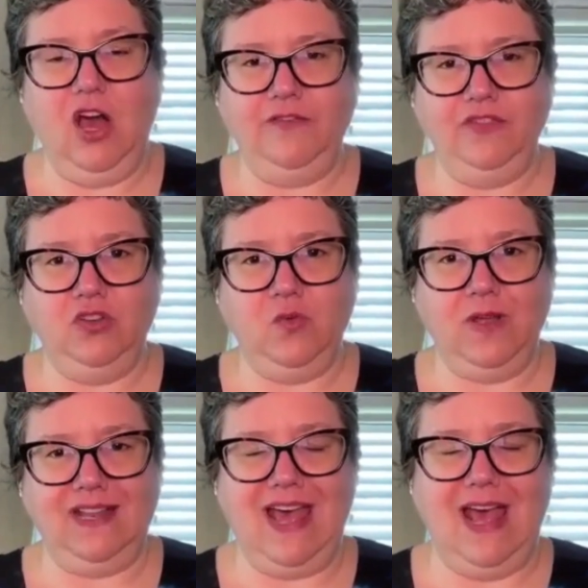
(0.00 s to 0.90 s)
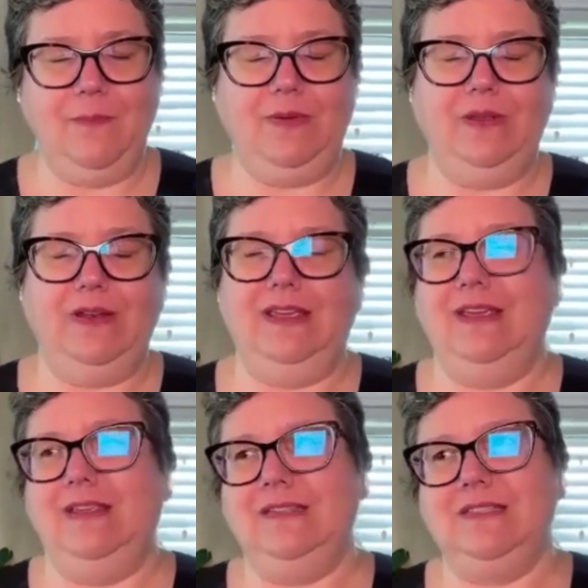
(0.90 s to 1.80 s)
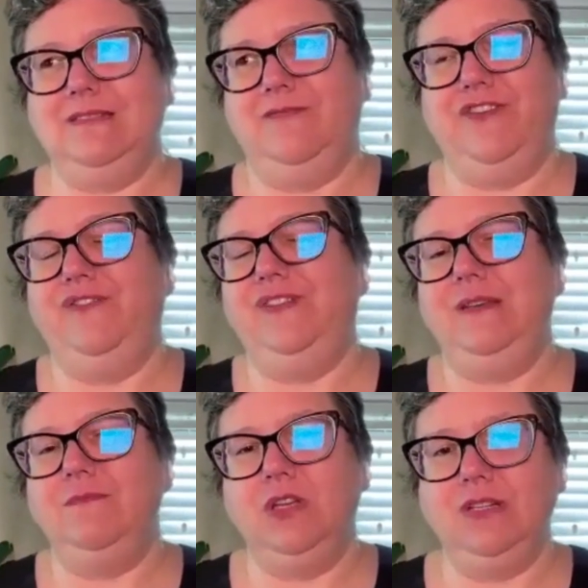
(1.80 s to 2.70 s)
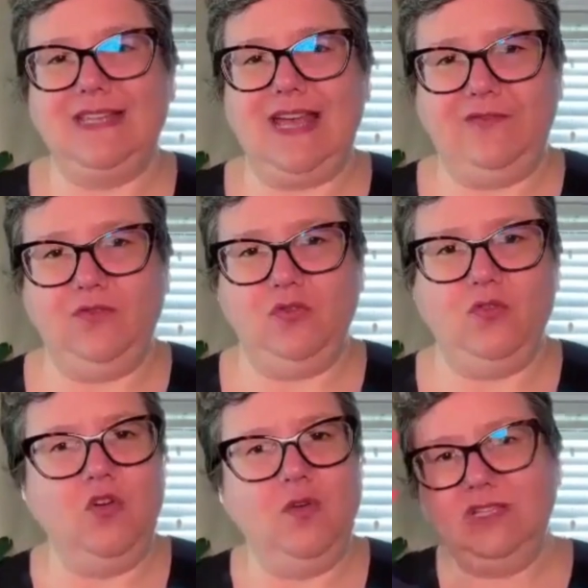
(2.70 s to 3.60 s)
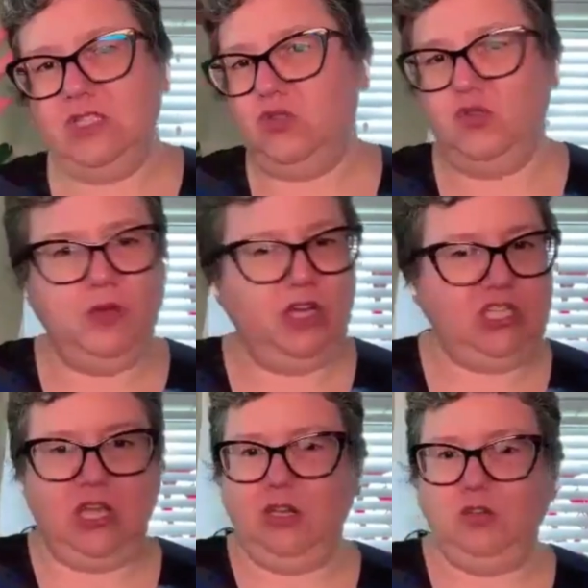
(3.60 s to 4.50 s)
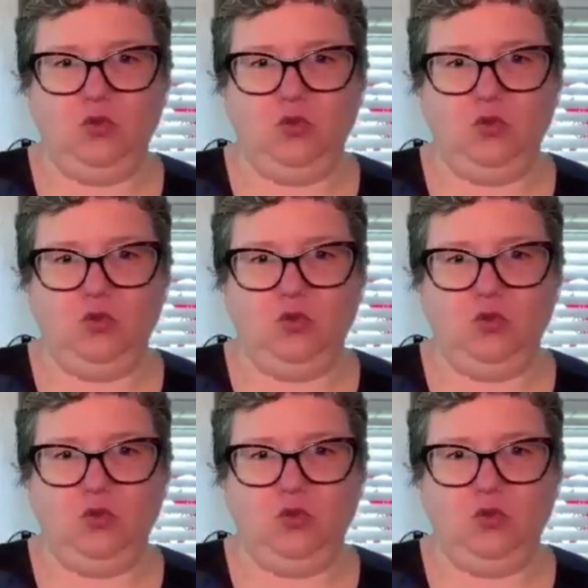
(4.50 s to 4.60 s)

often what happens is 15 minutes after, oh, it's too much,